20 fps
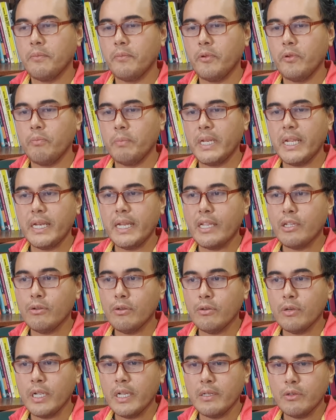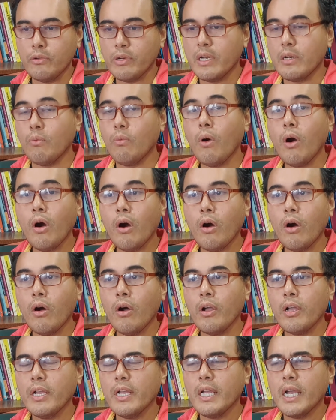Meaning that during the
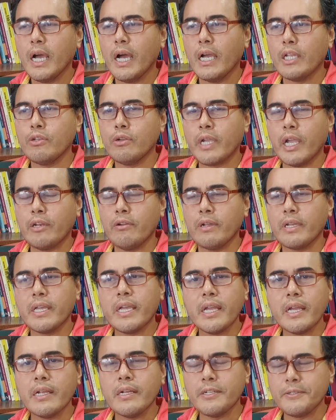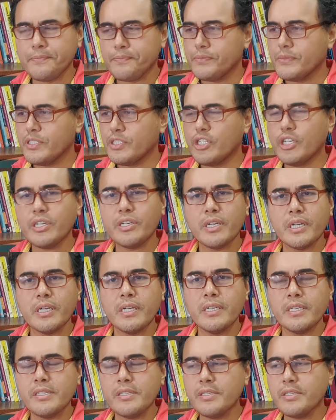war you cannot kill
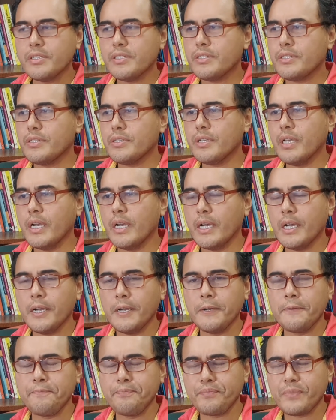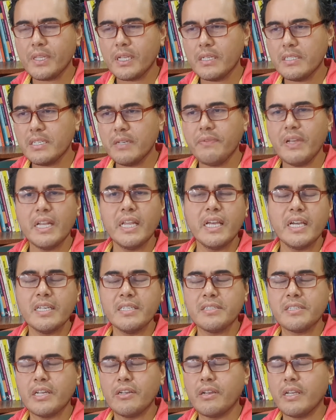children,
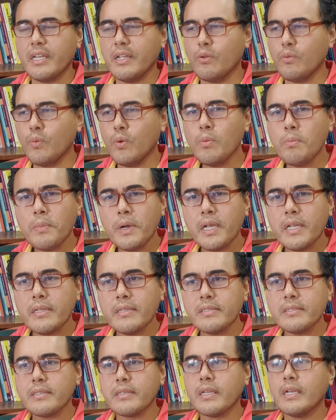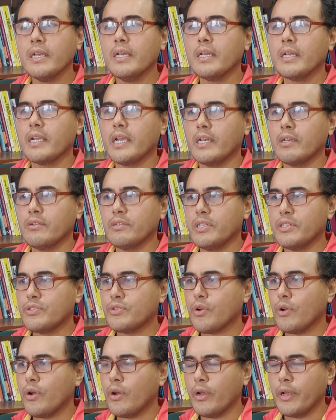civilians, cannot kill women, cannot
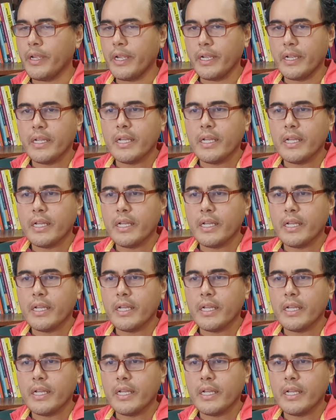destroy